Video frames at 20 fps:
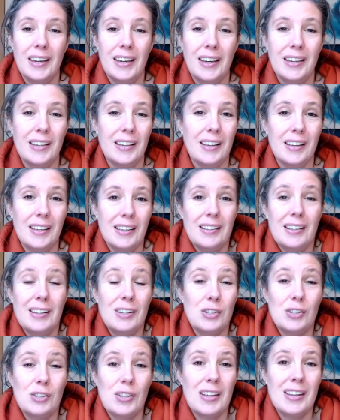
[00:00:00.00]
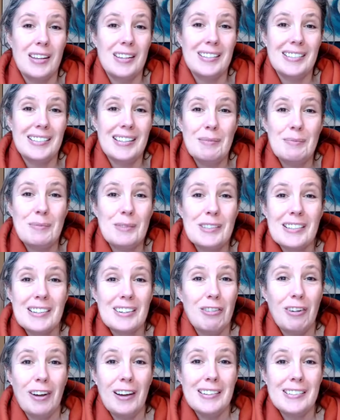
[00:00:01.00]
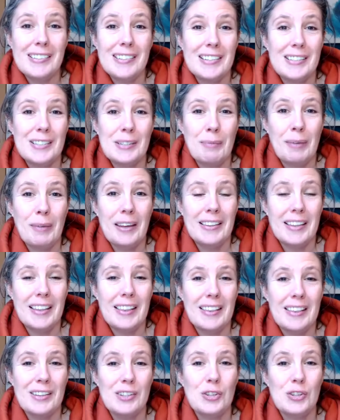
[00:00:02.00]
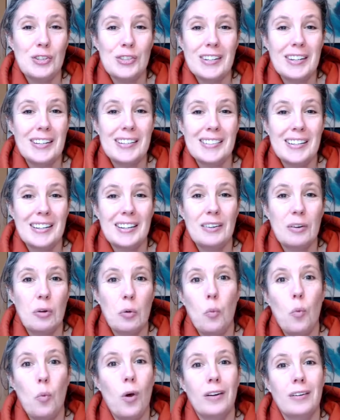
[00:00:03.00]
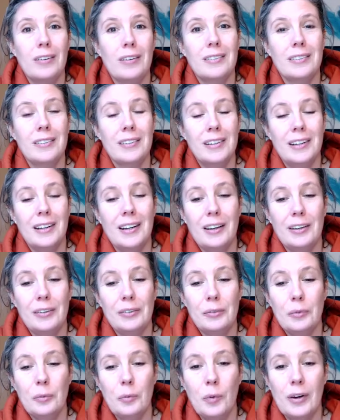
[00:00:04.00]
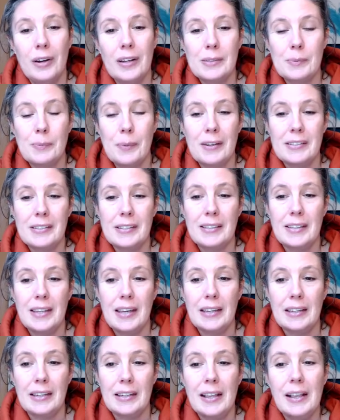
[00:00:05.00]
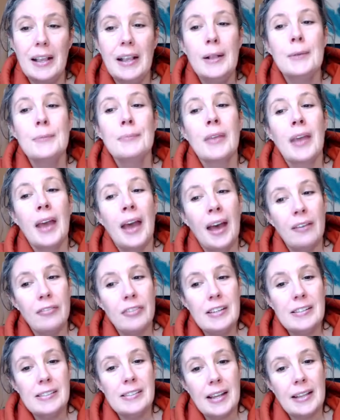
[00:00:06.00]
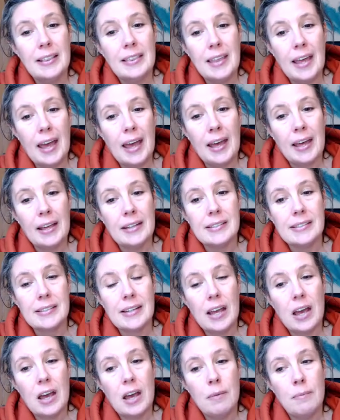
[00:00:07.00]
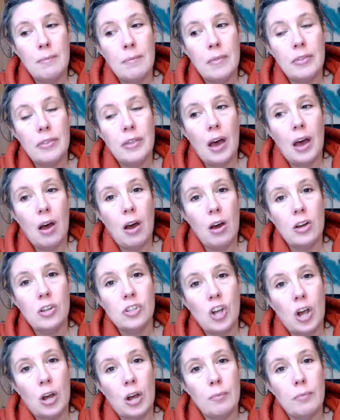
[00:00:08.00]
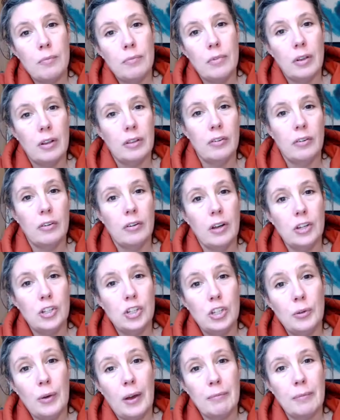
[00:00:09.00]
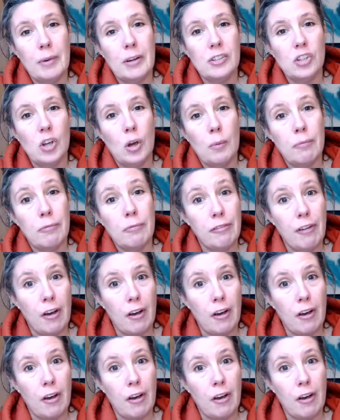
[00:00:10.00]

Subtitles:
it seems crazy to me that there just isn't one expected thing. Having said that, I do have my top